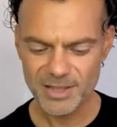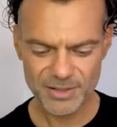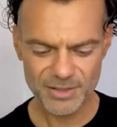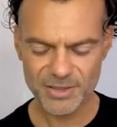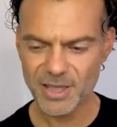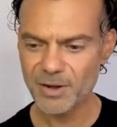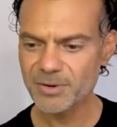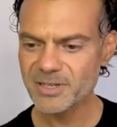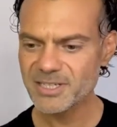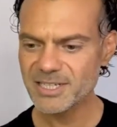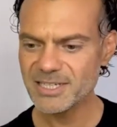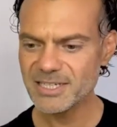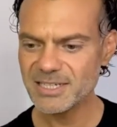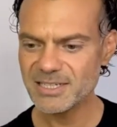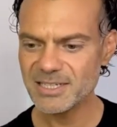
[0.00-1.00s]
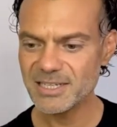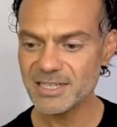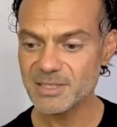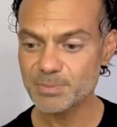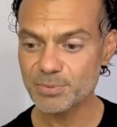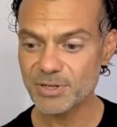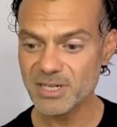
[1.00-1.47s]
The current EDT
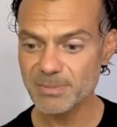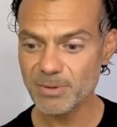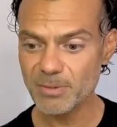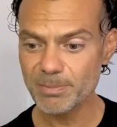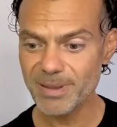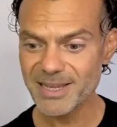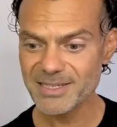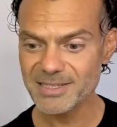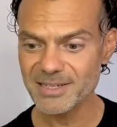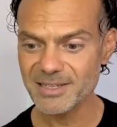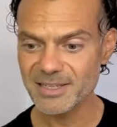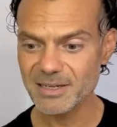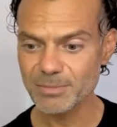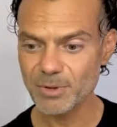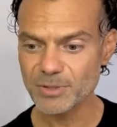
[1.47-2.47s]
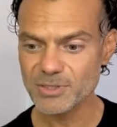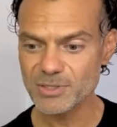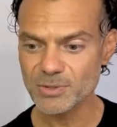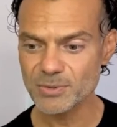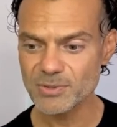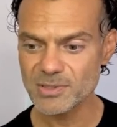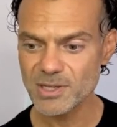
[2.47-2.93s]
is pretty bombastic in
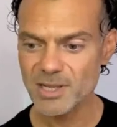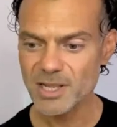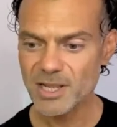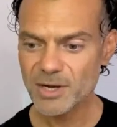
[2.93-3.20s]
monsoons.